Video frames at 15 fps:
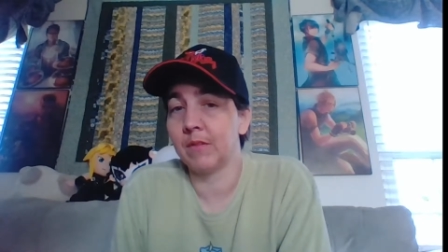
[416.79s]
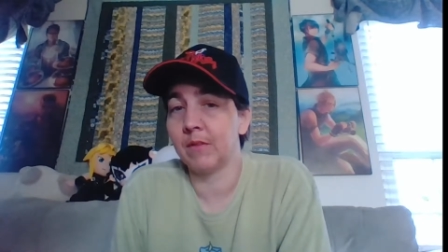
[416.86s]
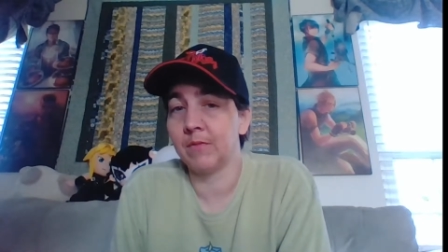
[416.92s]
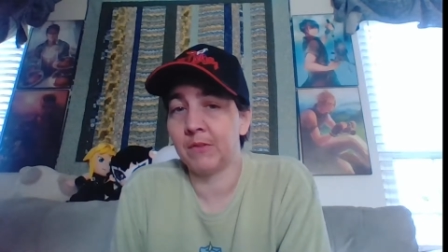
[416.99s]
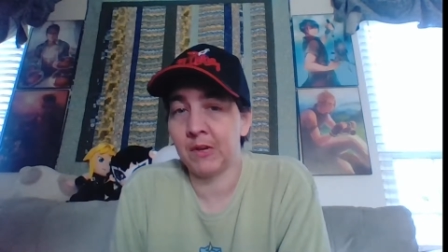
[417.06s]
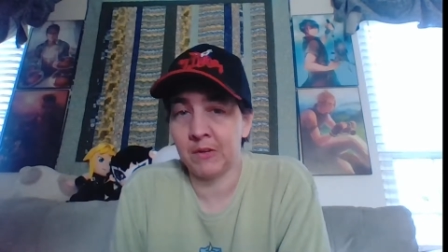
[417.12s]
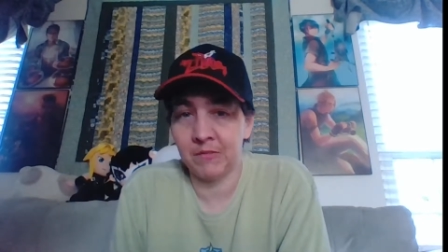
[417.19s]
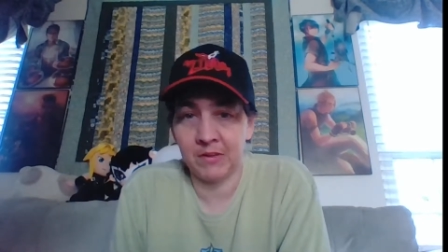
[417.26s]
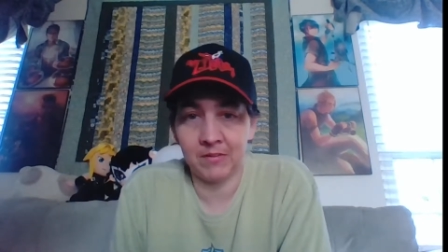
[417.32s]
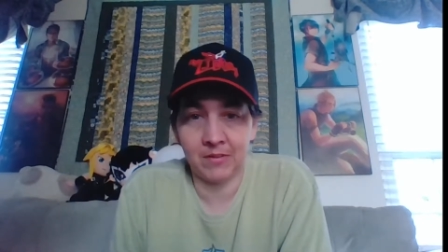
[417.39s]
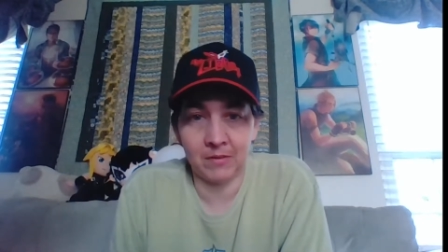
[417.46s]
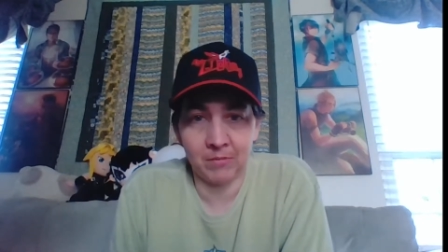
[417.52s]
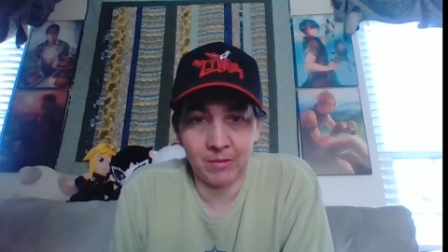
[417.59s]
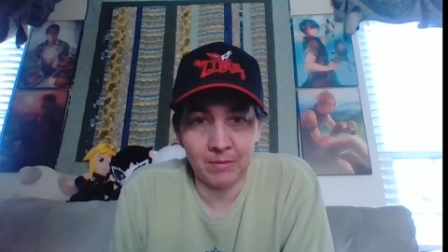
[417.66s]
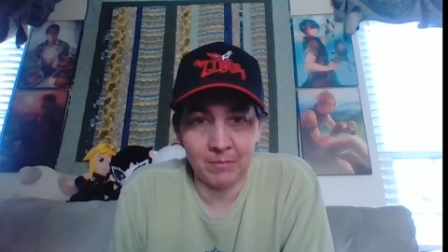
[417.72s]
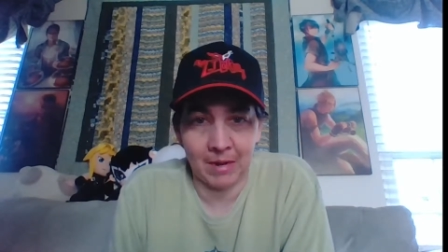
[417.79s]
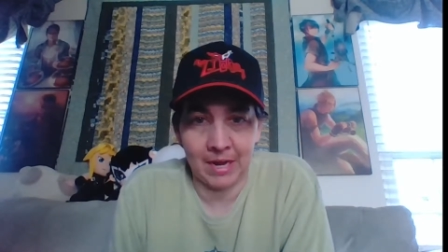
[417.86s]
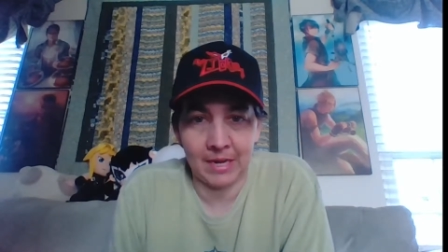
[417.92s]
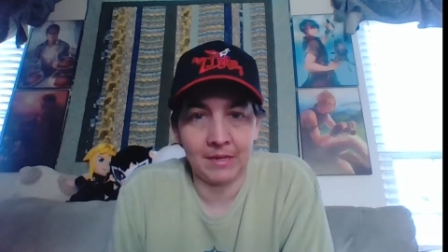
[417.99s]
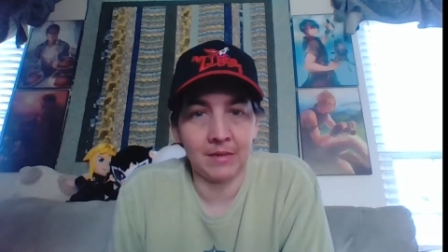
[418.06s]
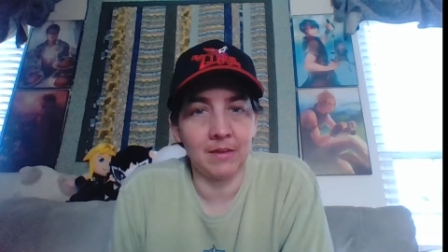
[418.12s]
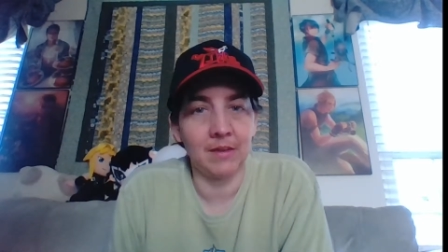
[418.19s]
the Final Fantasy
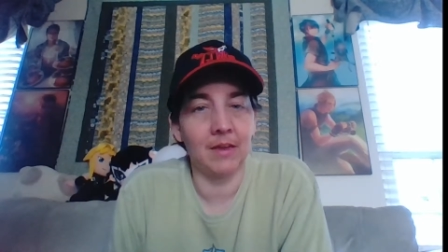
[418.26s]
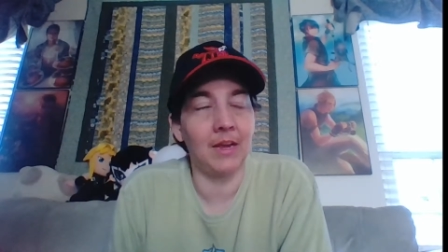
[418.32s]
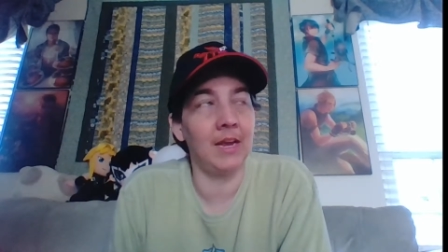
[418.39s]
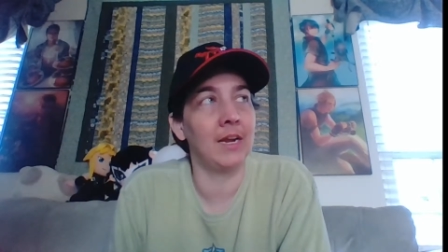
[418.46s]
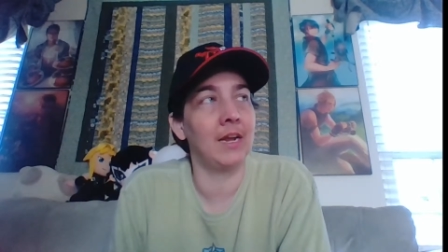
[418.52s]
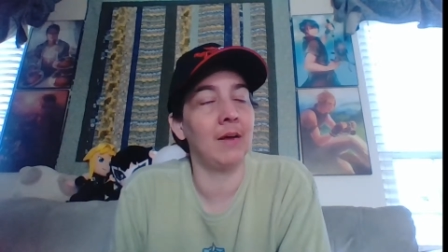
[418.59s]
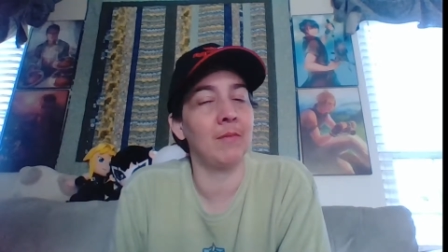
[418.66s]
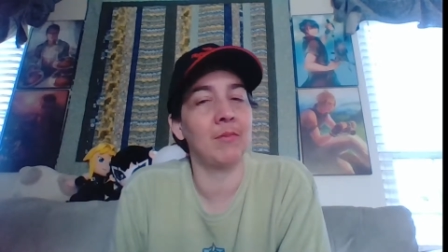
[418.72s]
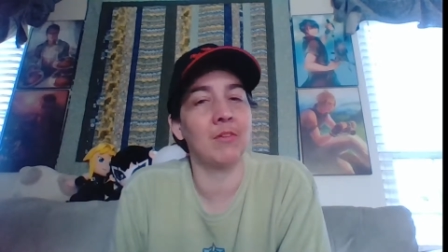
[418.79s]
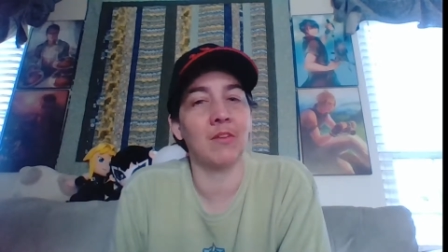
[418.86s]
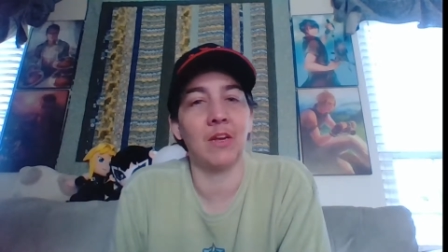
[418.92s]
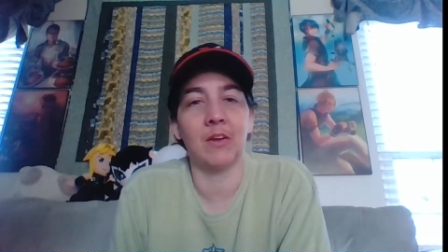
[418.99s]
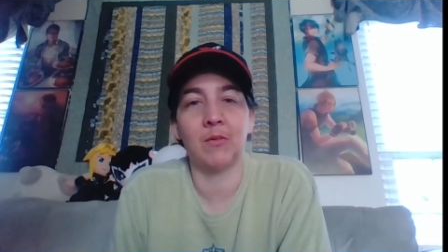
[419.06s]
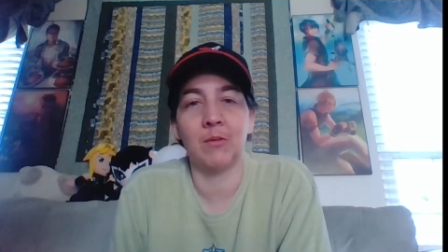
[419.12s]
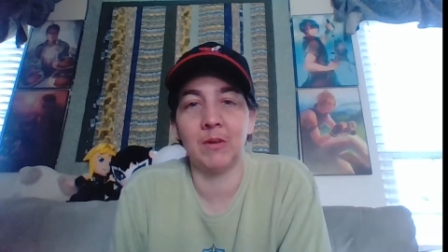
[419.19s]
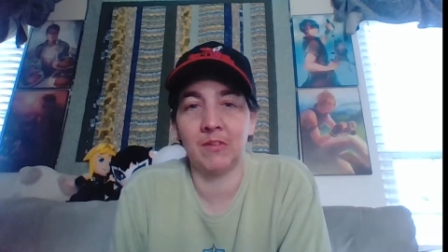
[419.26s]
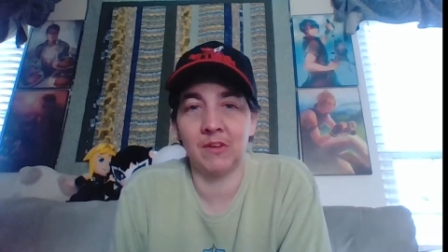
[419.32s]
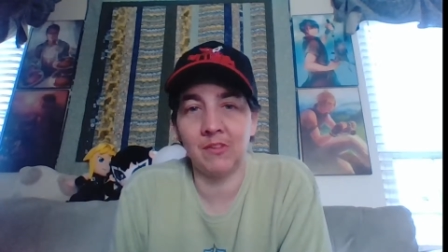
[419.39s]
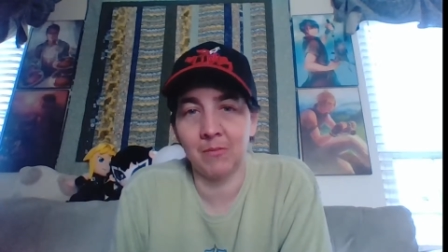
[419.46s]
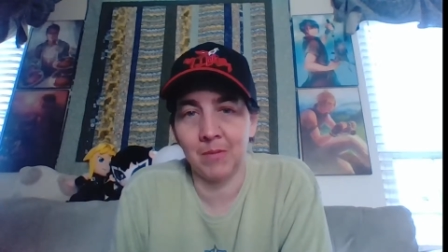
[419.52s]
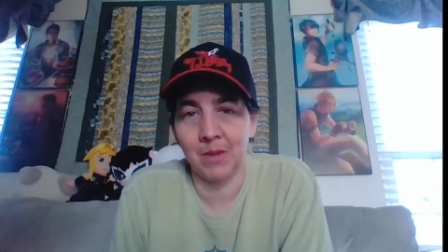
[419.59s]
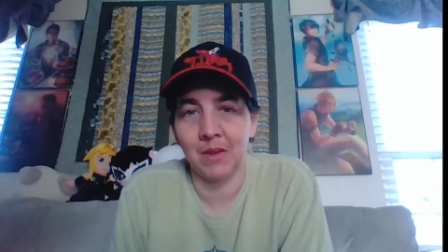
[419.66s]
remake, and I'm just like, quit
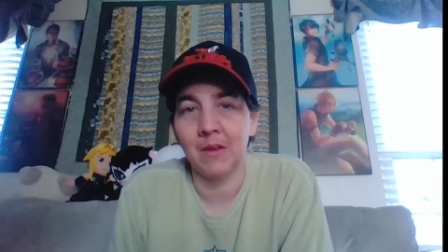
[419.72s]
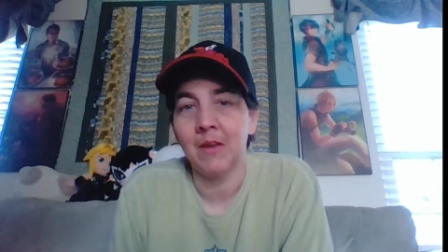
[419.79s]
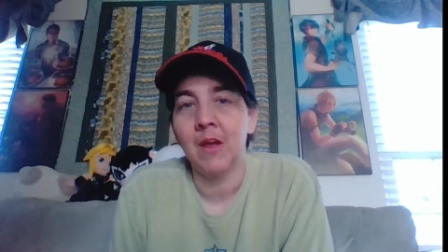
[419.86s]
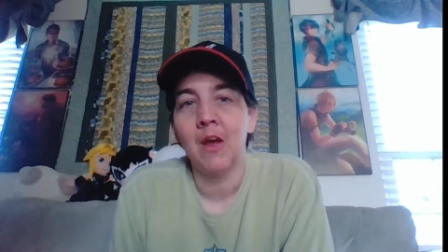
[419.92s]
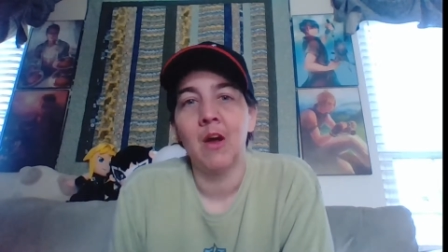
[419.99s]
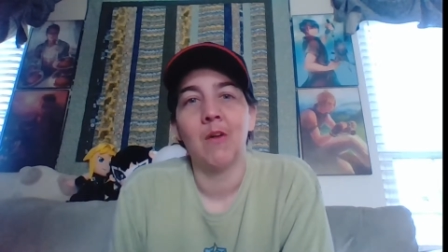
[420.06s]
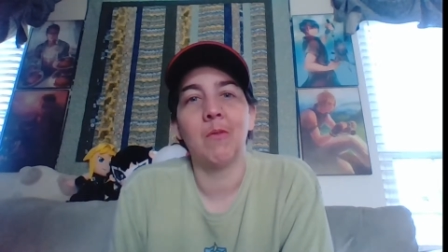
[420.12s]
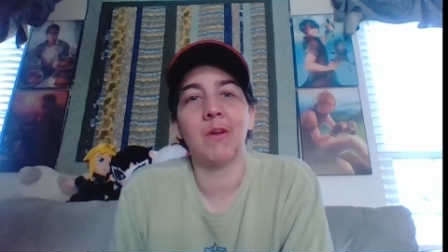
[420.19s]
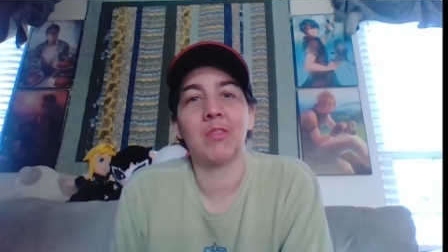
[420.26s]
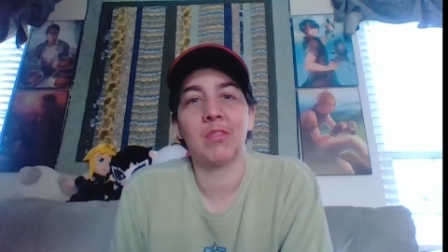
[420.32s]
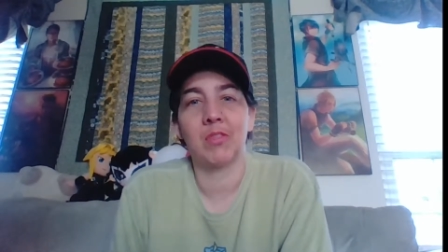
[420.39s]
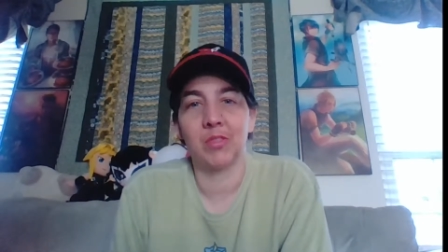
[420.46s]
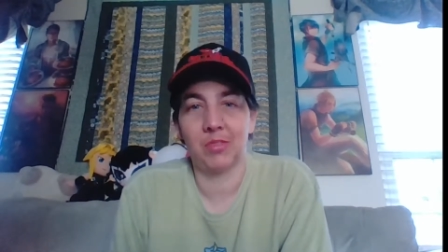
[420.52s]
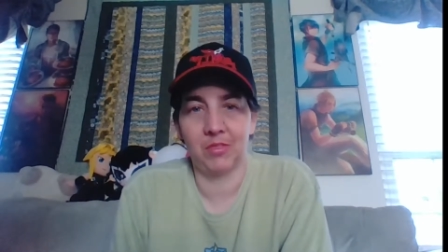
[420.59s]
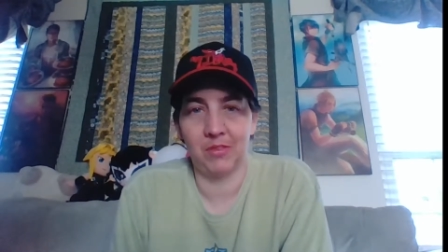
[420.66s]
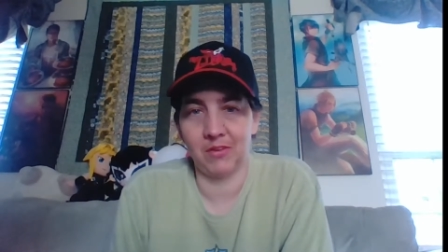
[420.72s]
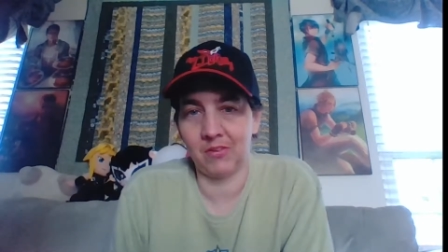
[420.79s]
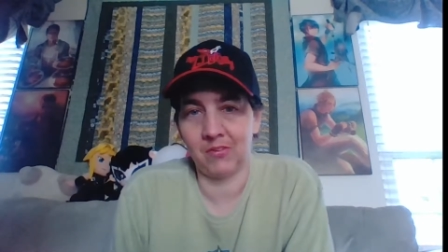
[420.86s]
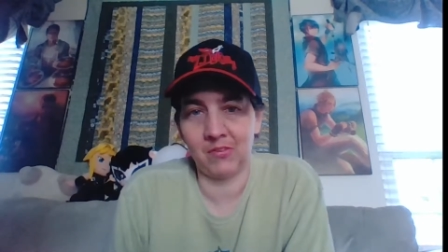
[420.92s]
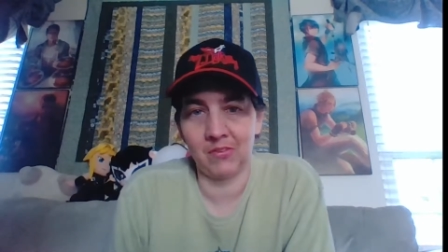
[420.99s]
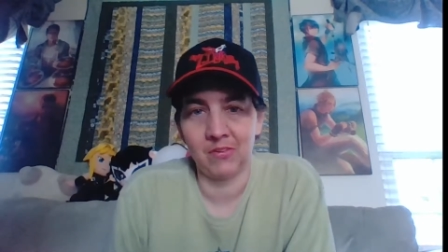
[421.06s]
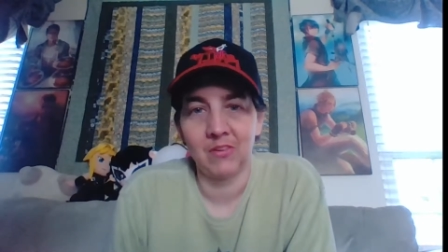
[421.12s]
teasing me with
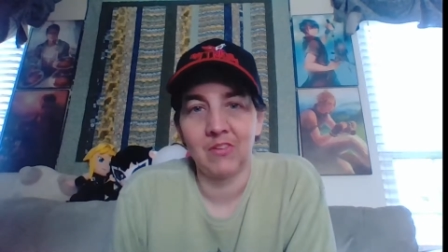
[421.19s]
this